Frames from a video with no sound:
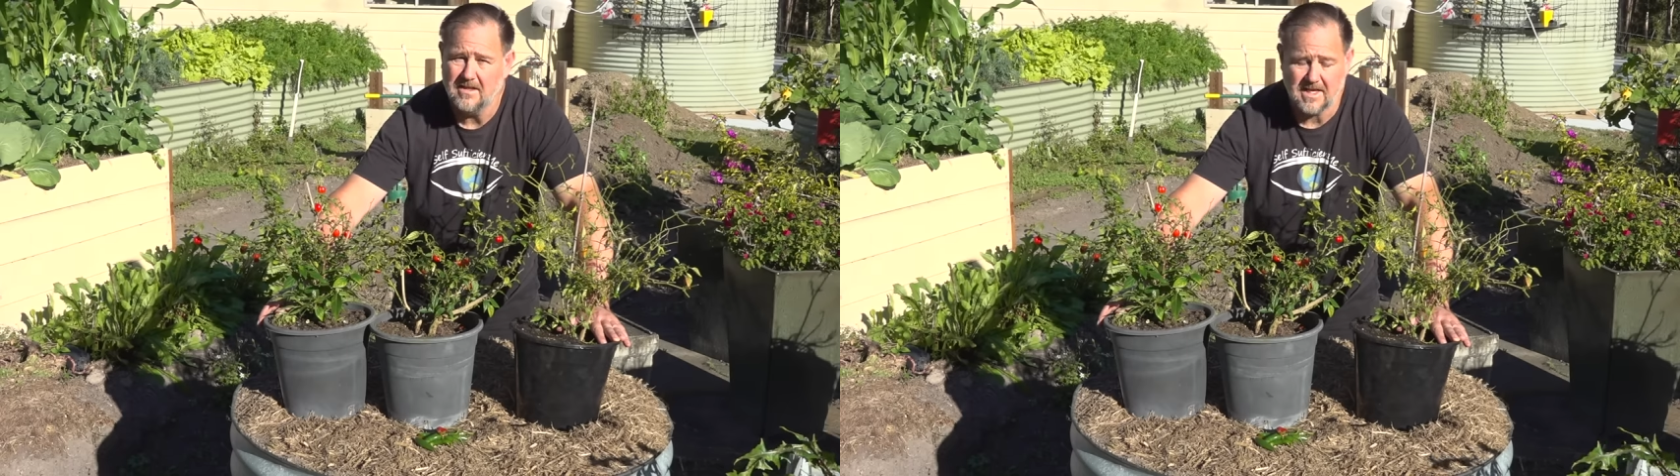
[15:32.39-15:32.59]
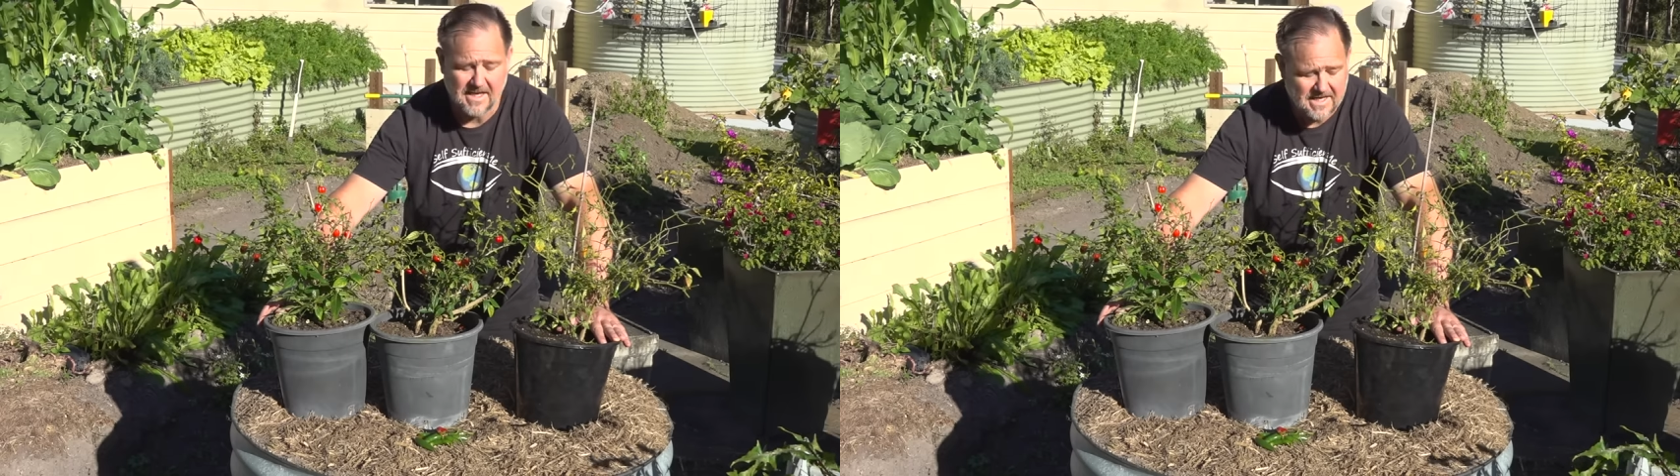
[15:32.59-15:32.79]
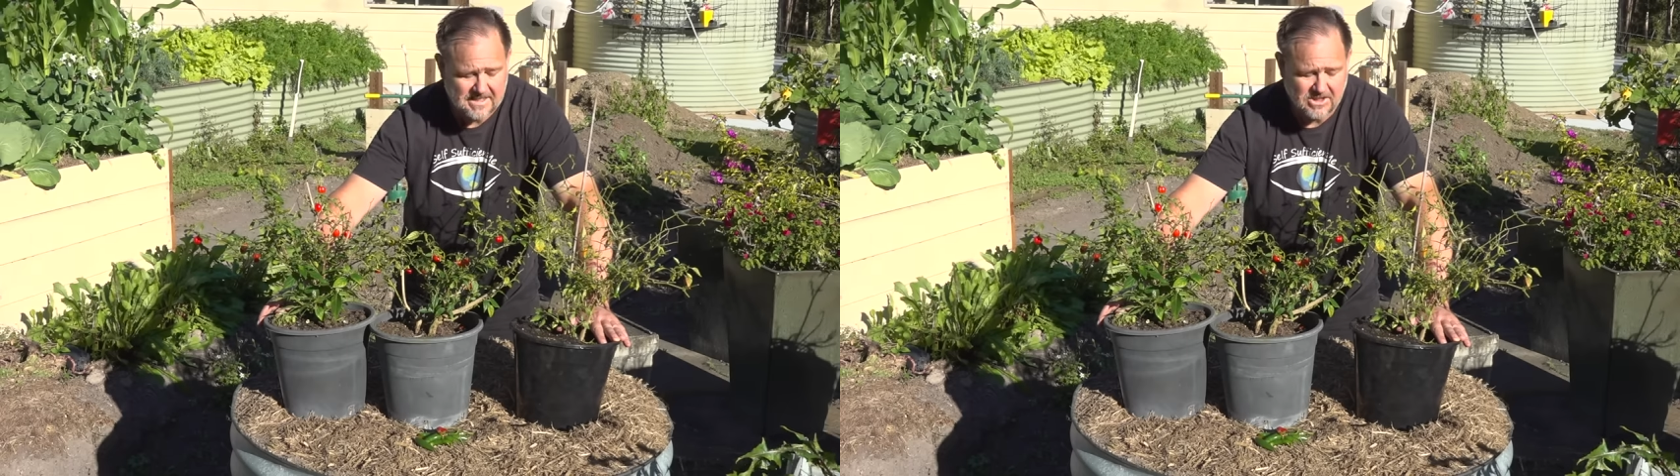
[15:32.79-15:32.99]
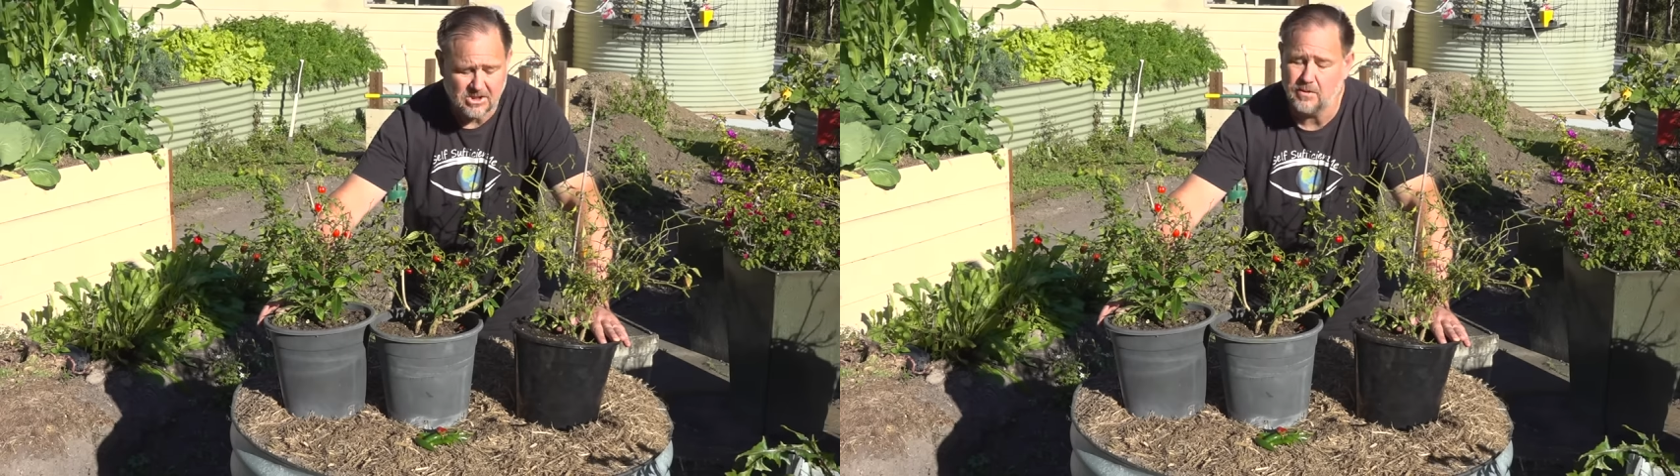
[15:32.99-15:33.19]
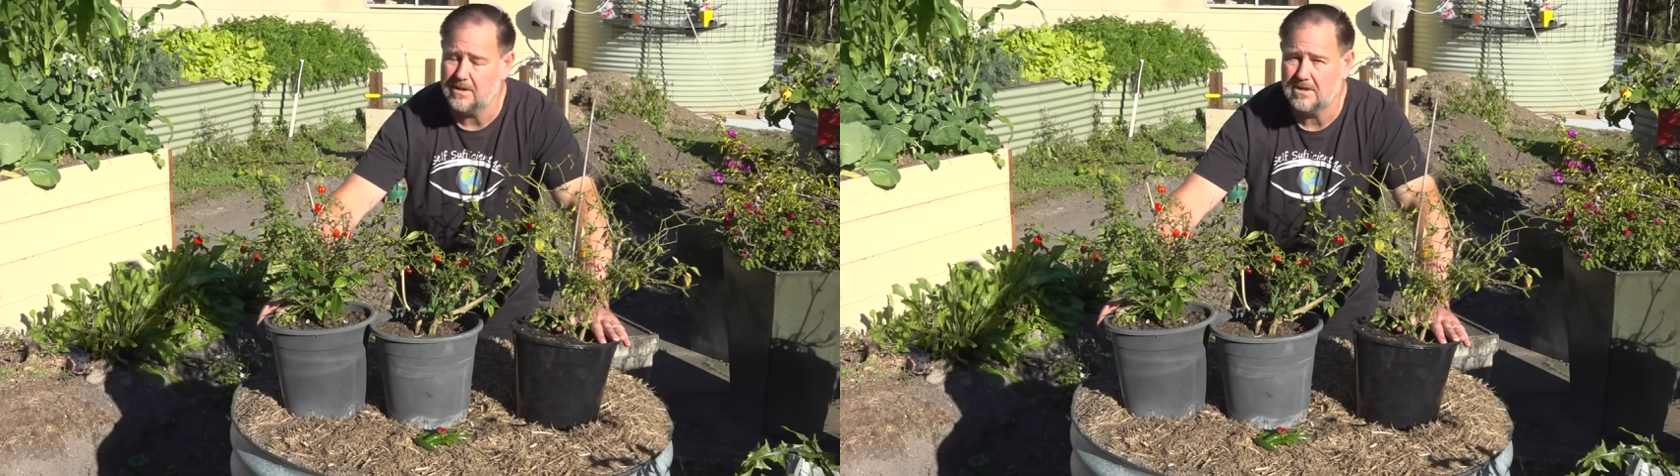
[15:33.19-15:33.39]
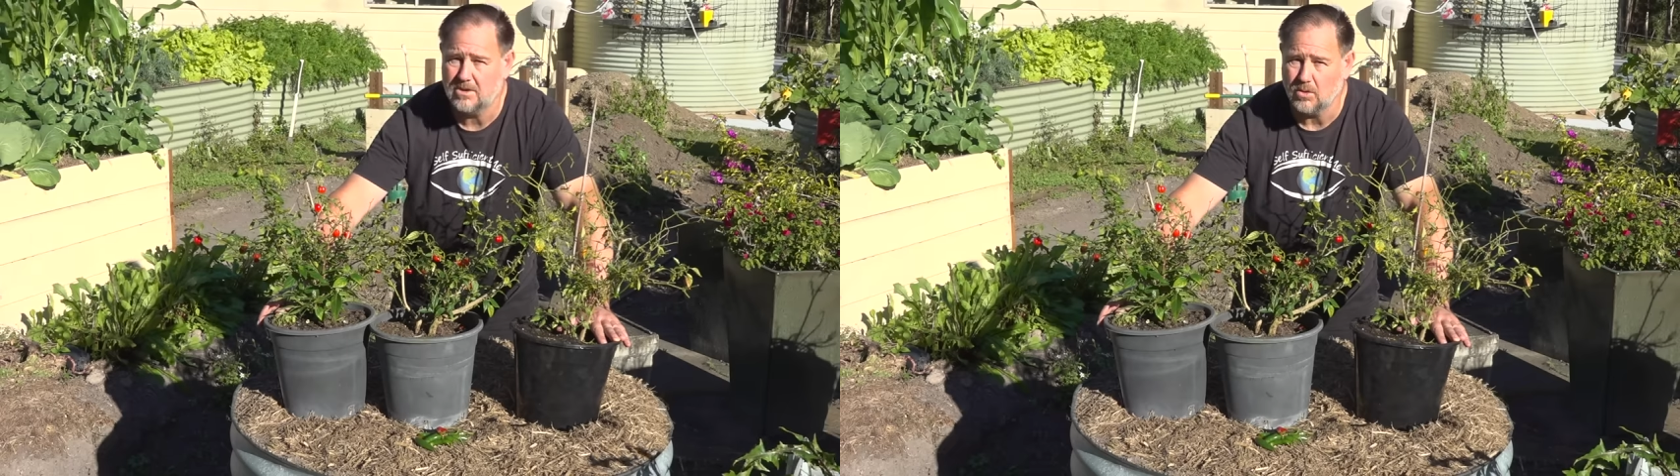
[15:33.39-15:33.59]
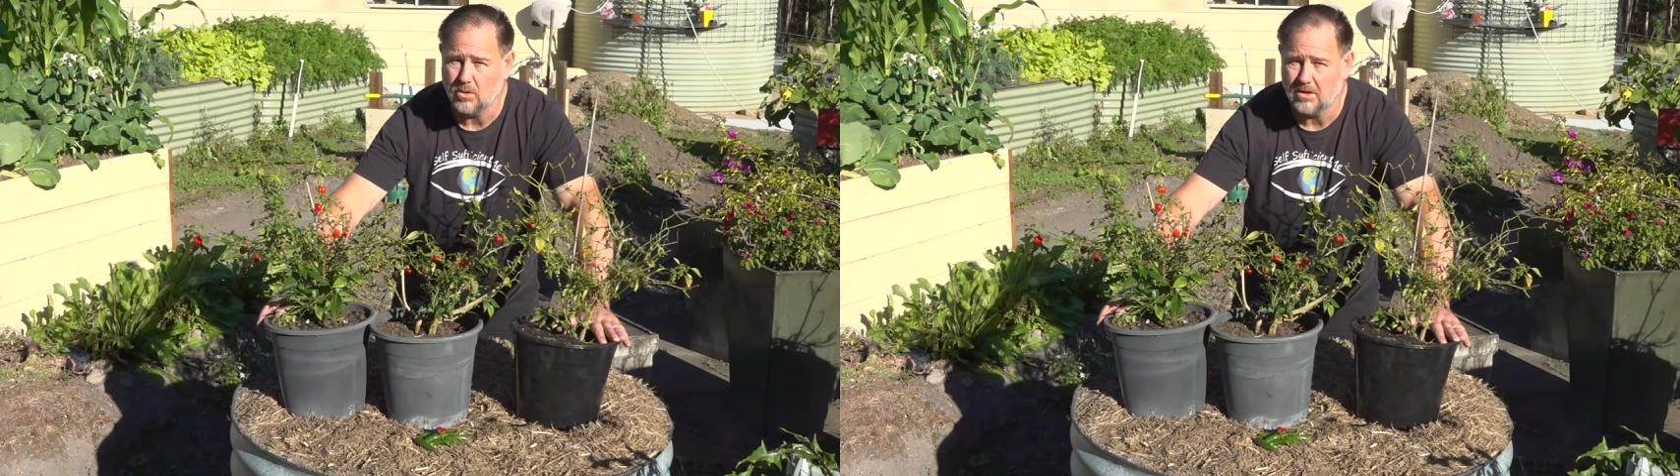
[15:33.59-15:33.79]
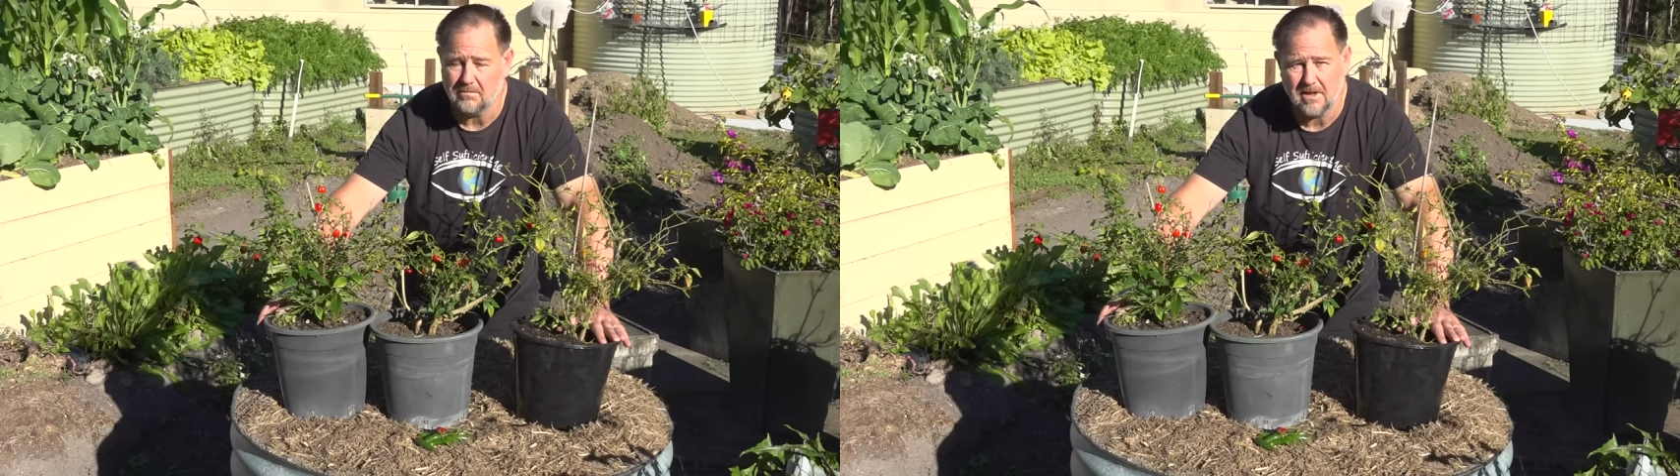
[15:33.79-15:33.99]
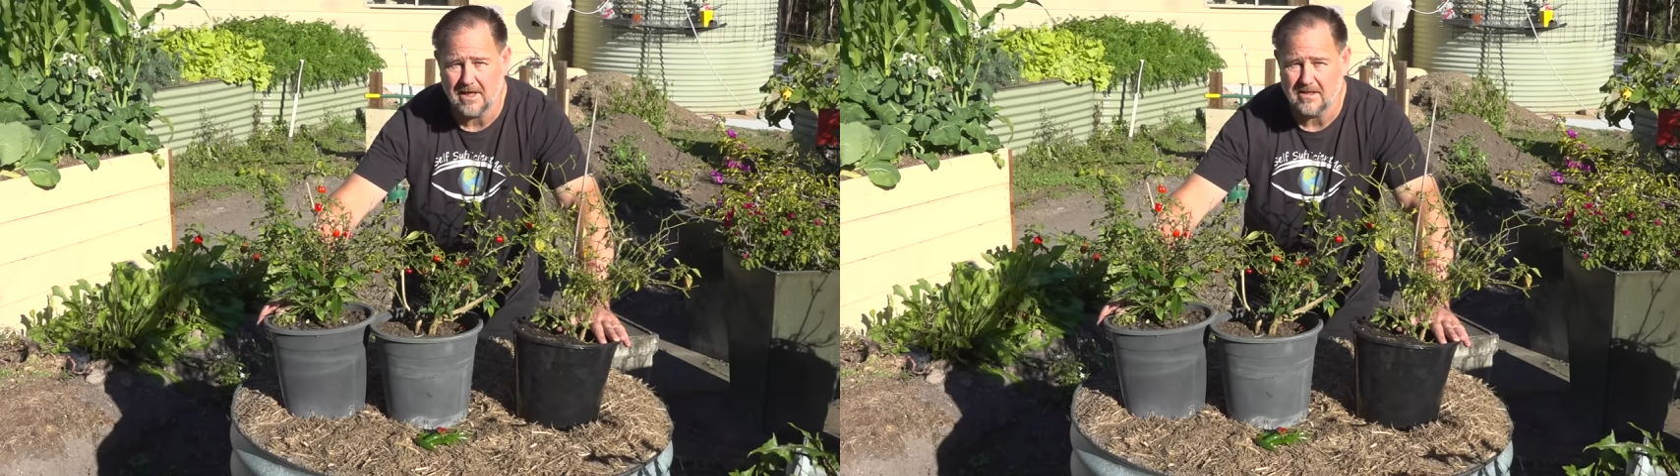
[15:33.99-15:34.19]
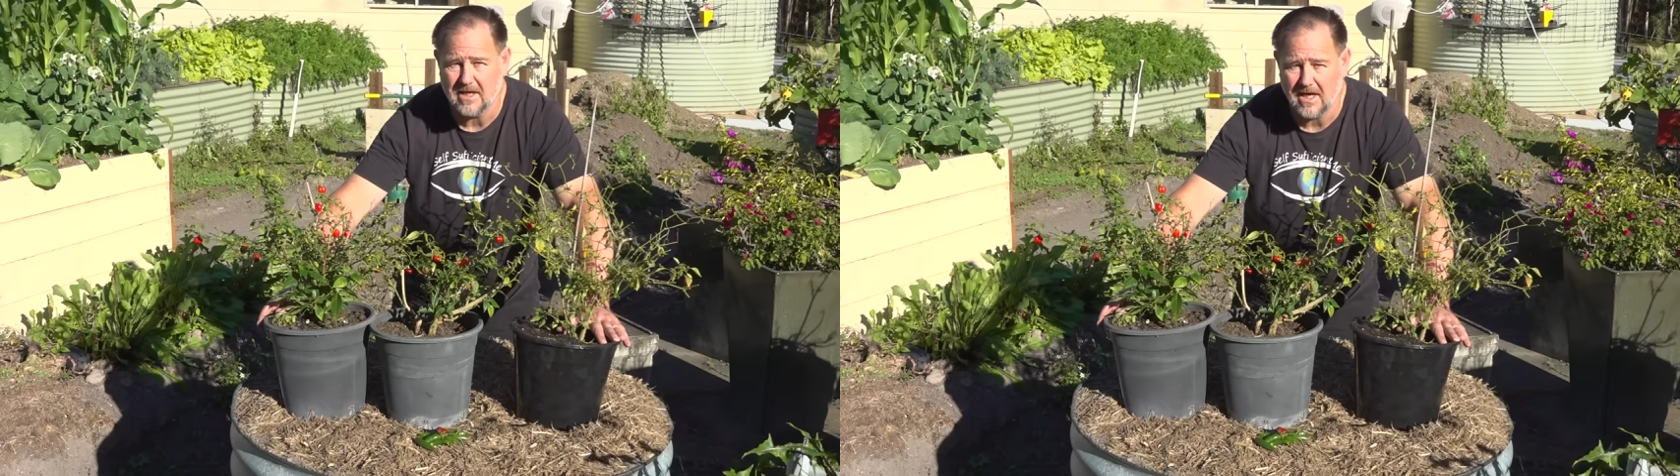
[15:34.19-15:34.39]
They're easy to install and
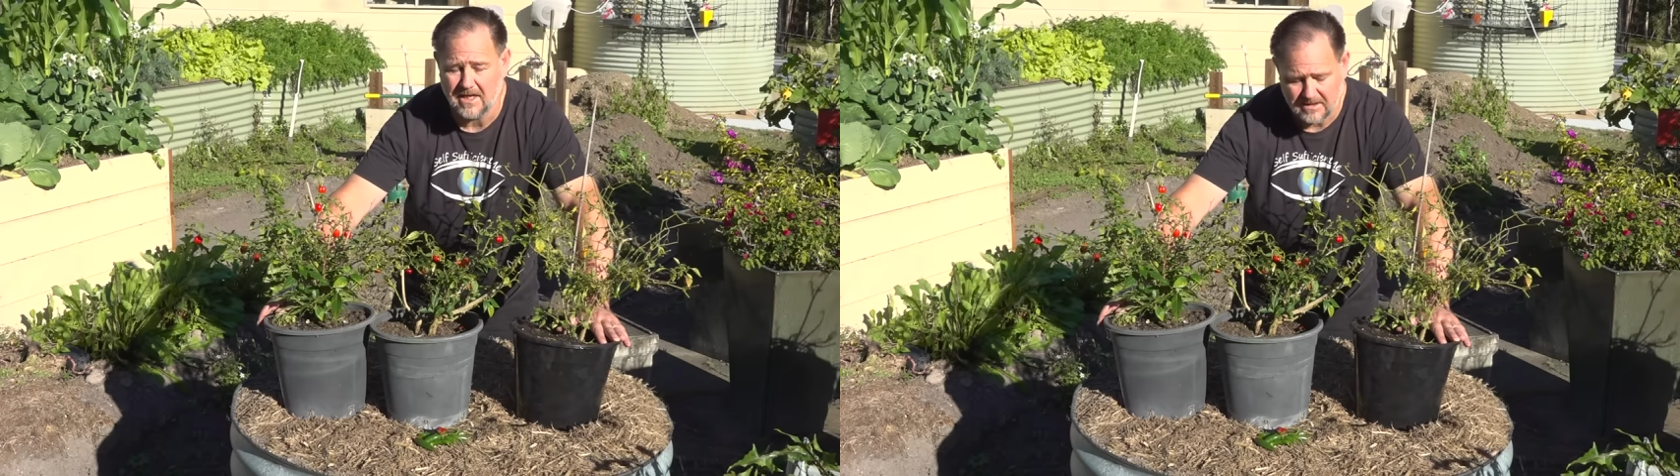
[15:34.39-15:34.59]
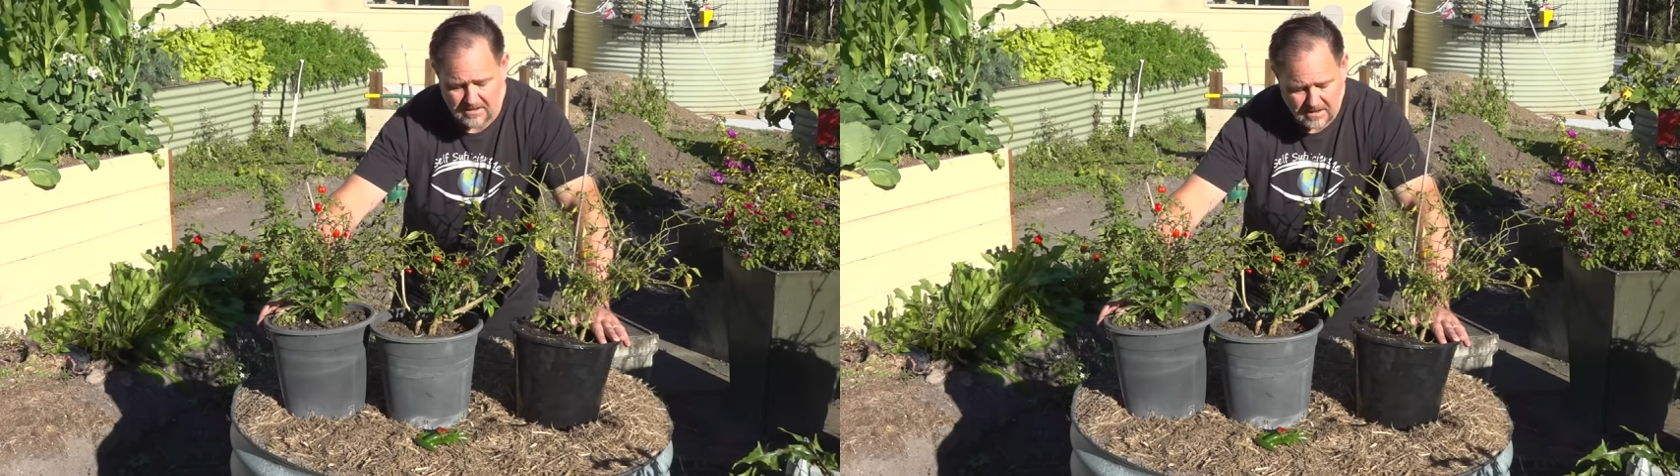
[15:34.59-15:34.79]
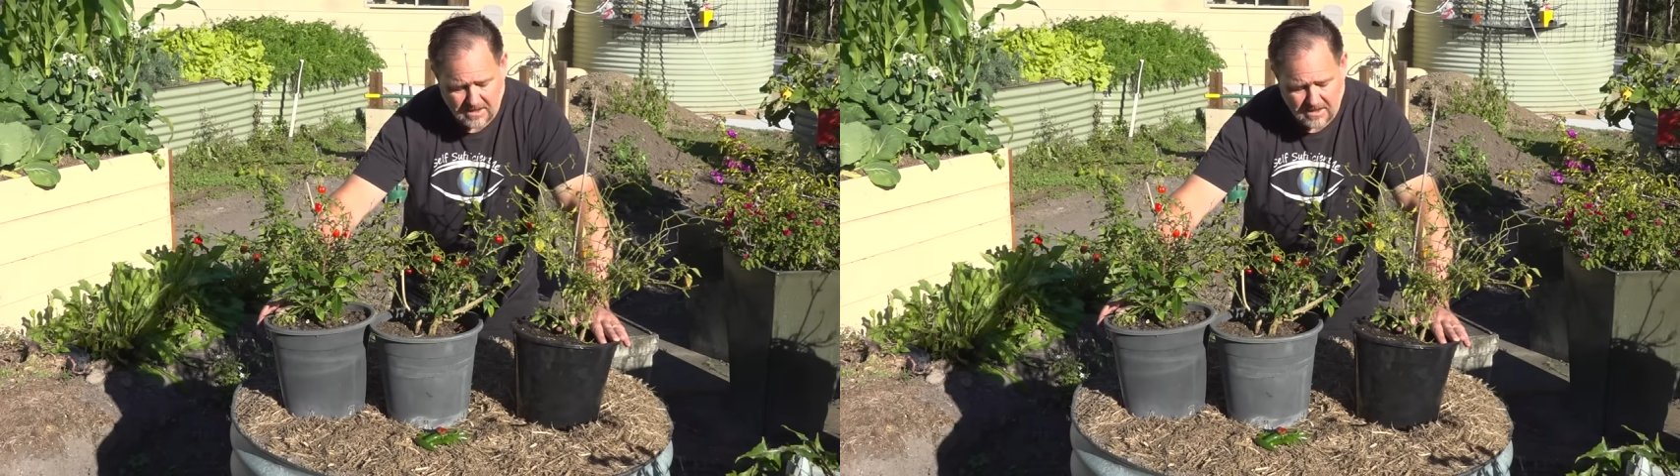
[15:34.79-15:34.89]
maintain,